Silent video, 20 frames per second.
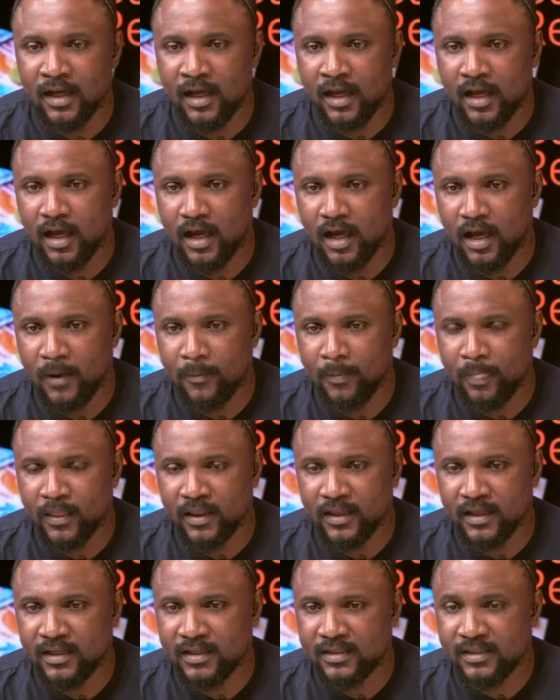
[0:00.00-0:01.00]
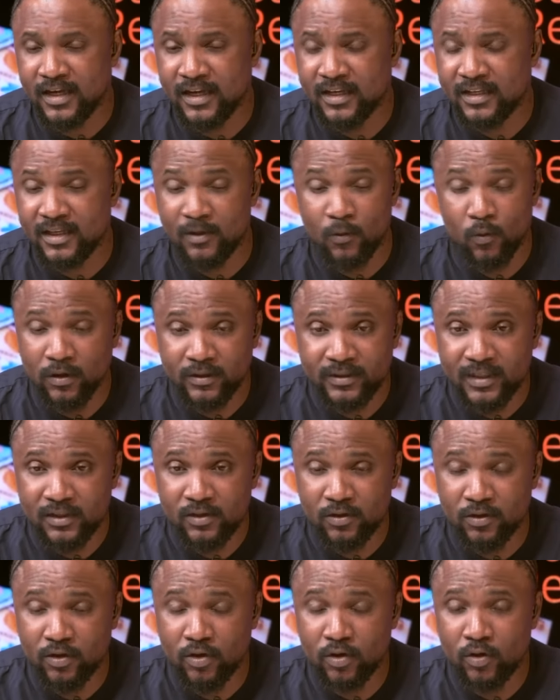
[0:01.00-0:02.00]
um, he said he wanted
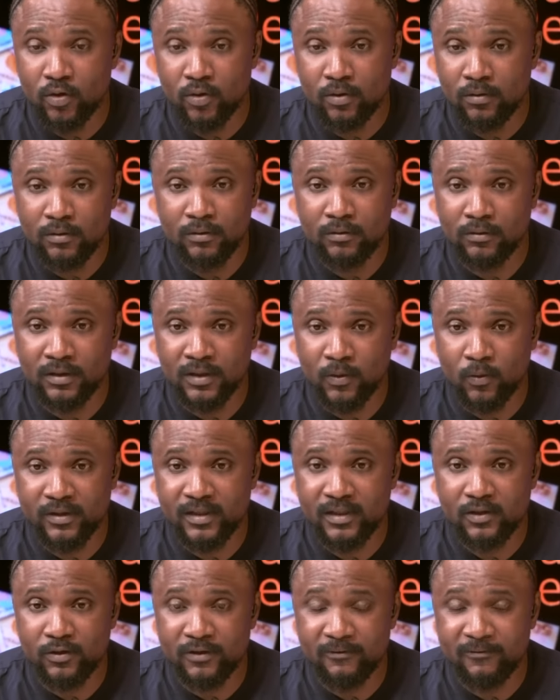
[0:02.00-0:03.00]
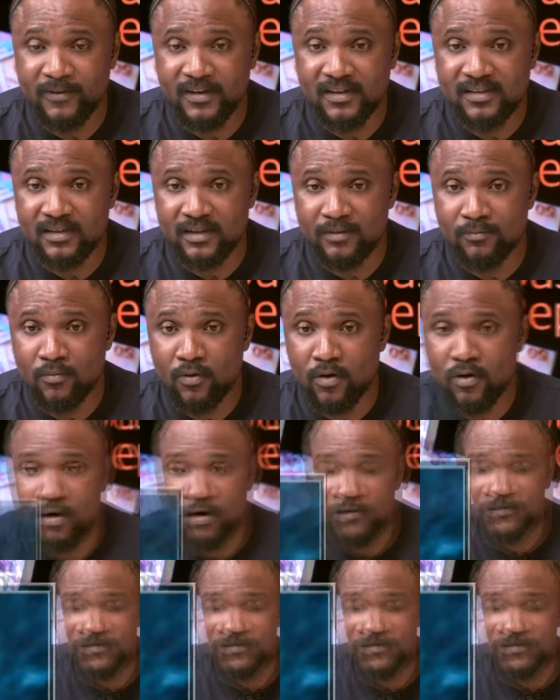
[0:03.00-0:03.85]
to know, he wanted to invest in more of